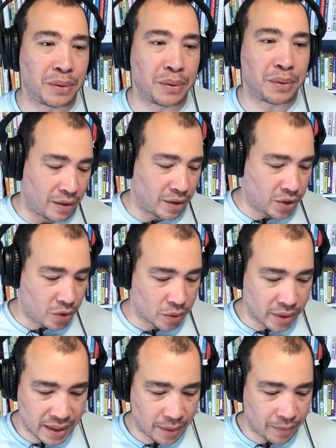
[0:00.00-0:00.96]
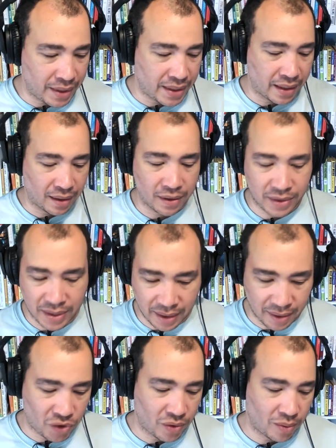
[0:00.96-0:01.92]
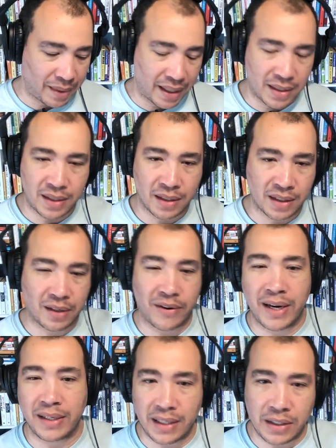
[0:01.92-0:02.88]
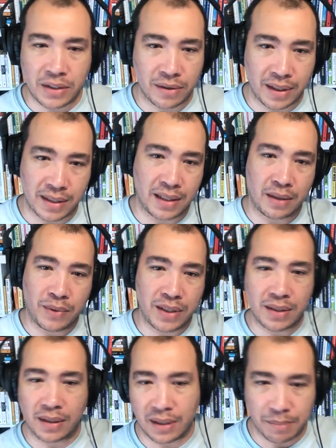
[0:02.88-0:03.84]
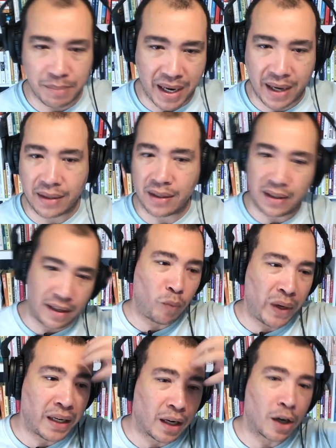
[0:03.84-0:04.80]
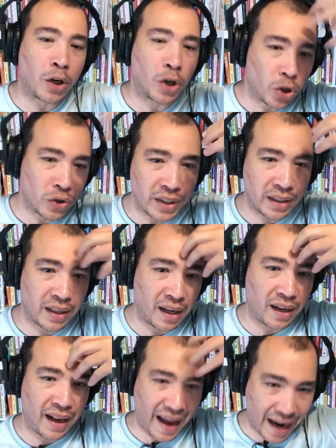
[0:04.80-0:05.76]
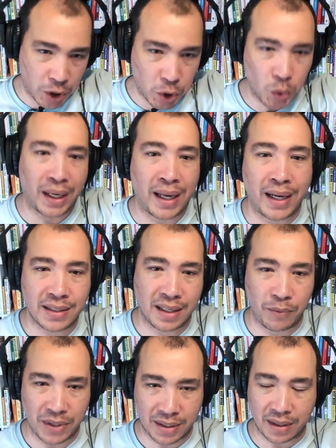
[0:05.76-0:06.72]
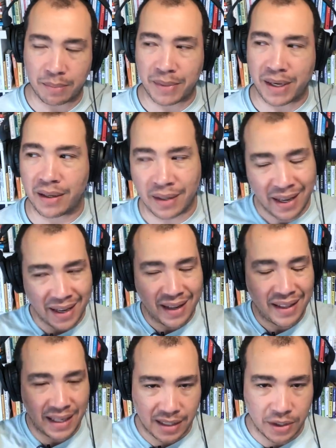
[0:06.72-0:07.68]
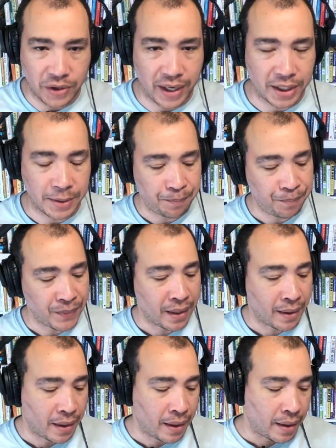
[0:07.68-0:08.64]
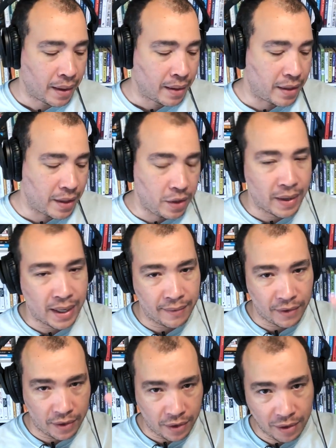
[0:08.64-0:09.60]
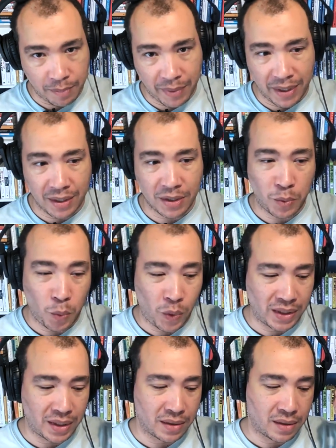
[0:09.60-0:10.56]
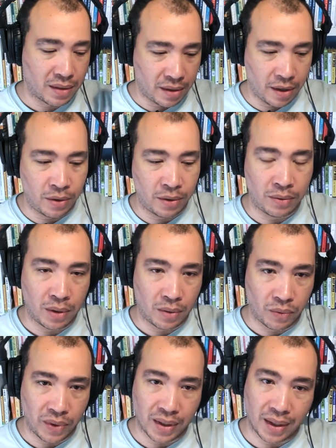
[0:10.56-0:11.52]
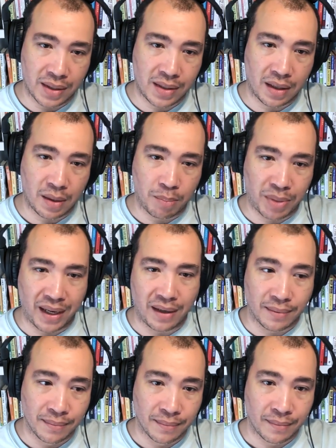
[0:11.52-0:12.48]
you know, the stories that we tell ourselves from from that sixth grade teacher that said we sucked at math and then we learned and actualized that we suck at math, that's head trash. Then you have the third piece, which is no realistic plan.